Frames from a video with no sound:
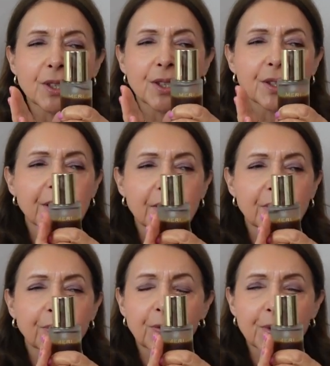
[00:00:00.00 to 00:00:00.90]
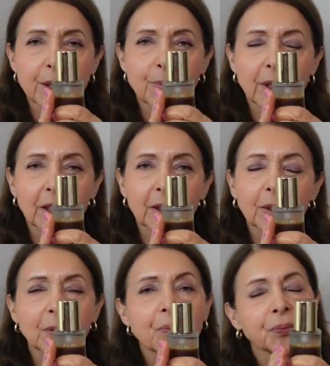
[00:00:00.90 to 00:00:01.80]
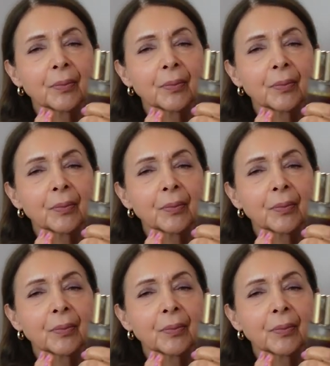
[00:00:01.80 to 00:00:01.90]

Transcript: 50 mil.